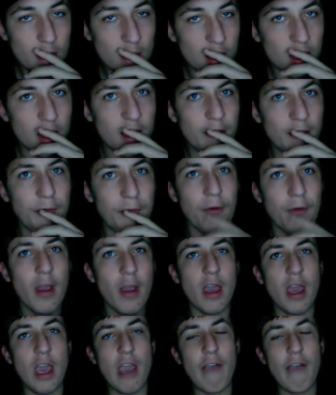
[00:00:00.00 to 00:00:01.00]
If
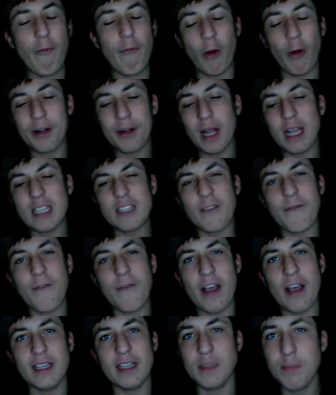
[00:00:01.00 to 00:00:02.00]
if one
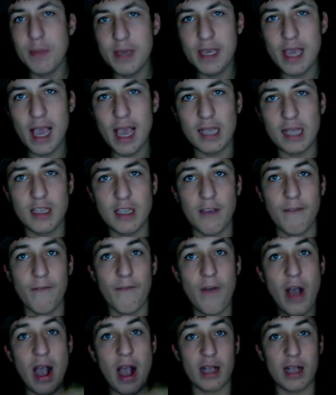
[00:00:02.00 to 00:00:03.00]
classifies me as a
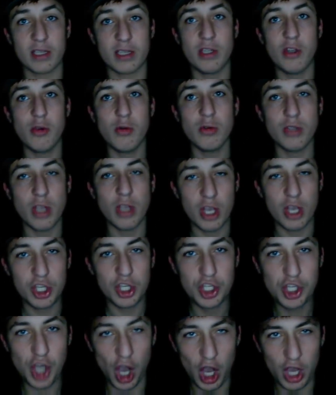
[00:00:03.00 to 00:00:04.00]
Fox News
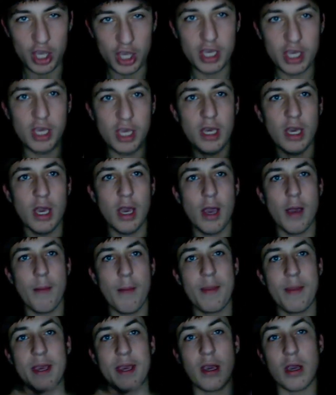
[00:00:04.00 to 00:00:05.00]
junkie
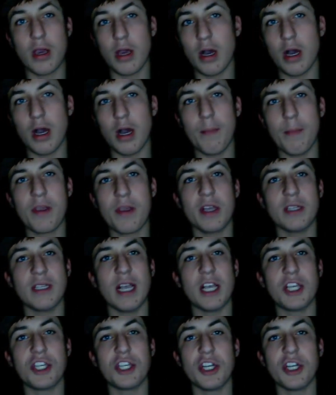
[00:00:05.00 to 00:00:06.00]
because I
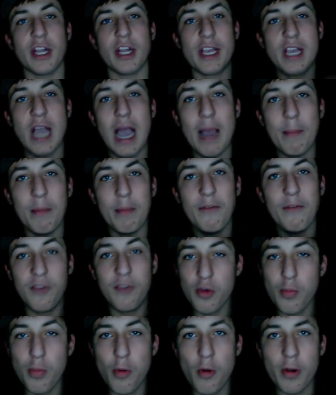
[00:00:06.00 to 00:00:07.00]
share a common
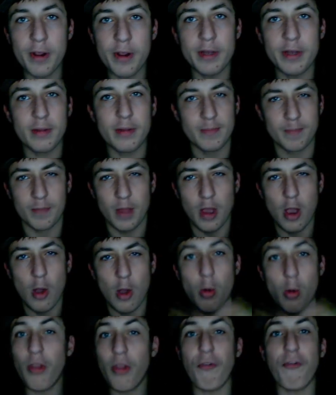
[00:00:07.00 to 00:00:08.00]
viewpoint
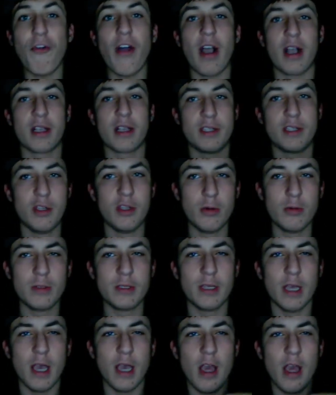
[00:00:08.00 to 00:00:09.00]
with Fox News,
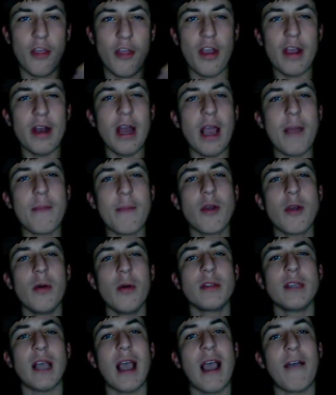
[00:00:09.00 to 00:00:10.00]
then I'm going
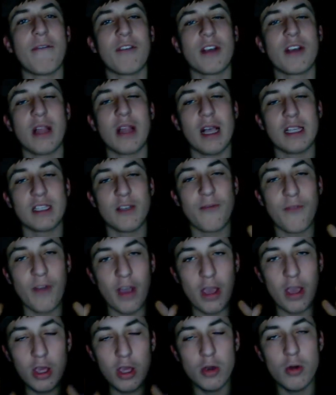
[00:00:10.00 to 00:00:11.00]
to have to classify
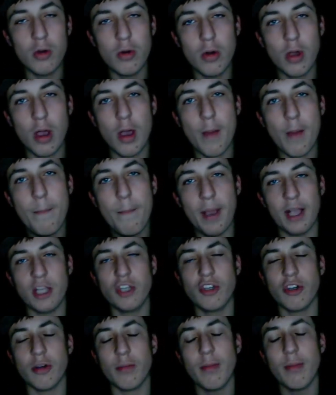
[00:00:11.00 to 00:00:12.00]
you,
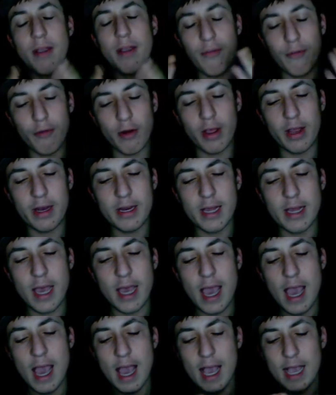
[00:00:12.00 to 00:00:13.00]
Bantrum, my friend,
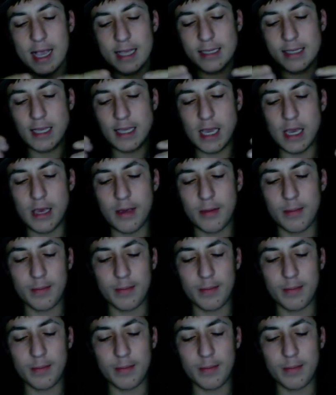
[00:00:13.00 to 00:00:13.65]
as a